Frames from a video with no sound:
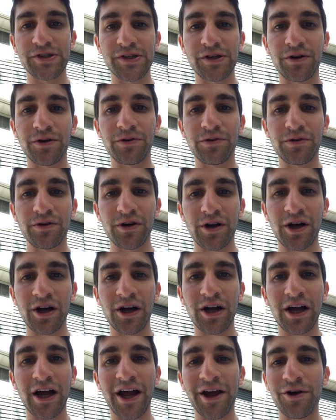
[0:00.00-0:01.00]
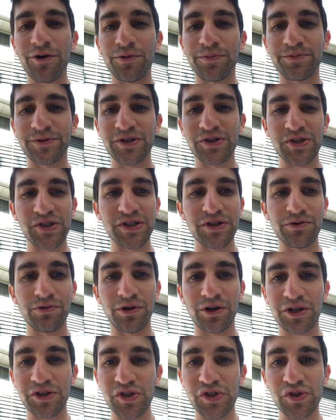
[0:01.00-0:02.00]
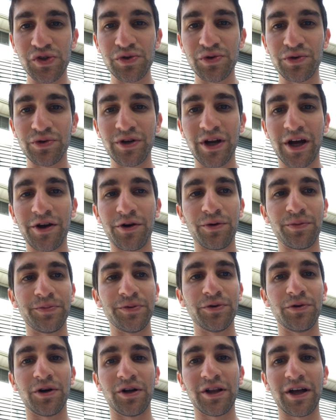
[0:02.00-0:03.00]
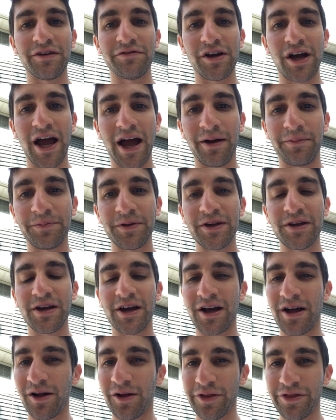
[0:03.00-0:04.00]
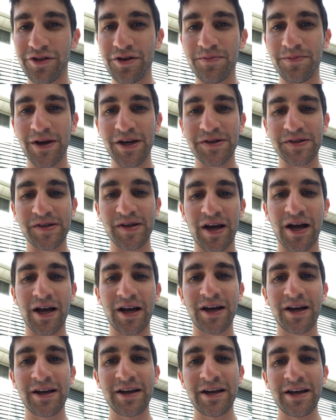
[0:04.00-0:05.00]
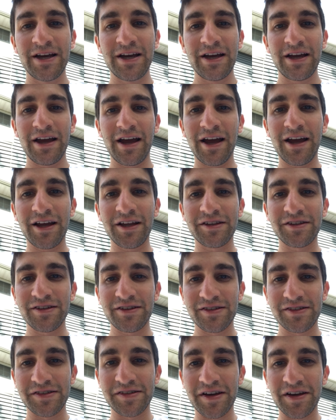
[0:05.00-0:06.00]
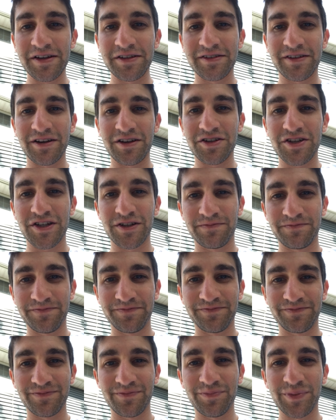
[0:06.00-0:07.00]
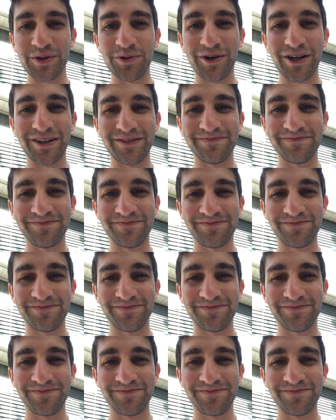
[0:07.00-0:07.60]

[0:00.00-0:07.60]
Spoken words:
So I hope to see you all soon. I hope you all have a happy, a healthy Pesach. And stay in touch. Be well.